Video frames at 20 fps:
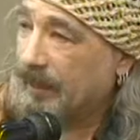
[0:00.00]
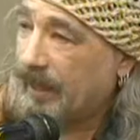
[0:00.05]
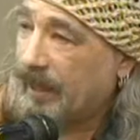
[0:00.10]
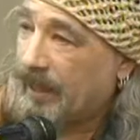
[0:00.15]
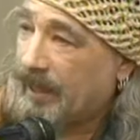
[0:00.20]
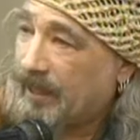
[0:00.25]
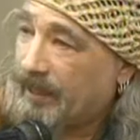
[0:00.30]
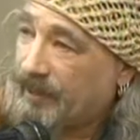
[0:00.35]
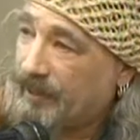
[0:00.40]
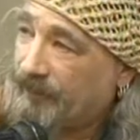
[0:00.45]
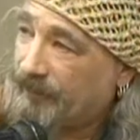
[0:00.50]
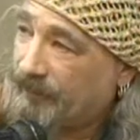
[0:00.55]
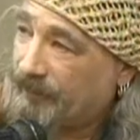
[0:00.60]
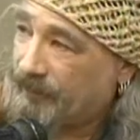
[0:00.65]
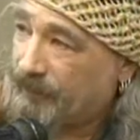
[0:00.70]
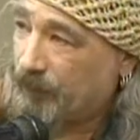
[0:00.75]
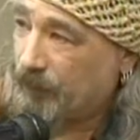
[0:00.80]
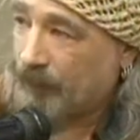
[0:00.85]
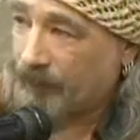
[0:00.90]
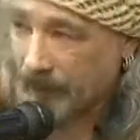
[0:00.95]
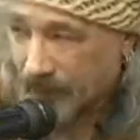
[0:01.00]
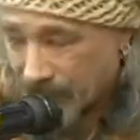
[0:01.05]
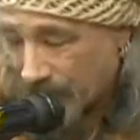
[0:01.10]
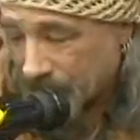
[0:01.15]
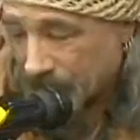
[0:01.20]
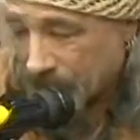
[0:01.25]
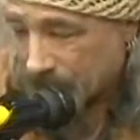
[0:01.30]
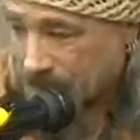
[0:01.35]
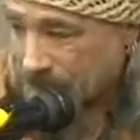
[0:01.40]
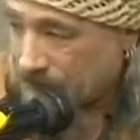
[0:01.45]
And if your
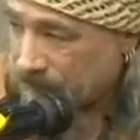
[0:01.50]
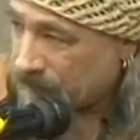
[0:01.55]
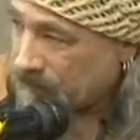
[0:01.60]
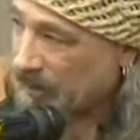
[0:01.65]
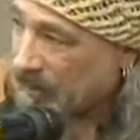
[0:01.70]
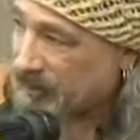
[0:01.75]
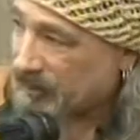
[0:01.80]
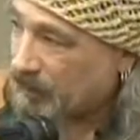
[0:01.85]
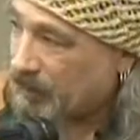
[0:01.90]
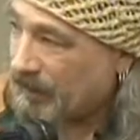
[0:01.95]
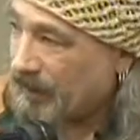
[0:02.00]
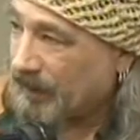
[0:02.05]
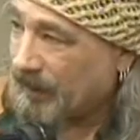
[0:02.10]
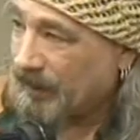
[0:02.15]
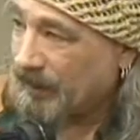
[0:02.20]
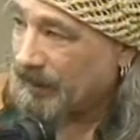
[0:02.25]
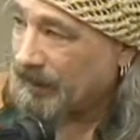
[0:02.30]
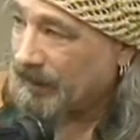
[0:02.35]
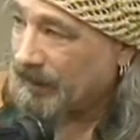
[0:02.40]
attention goes elsewhere,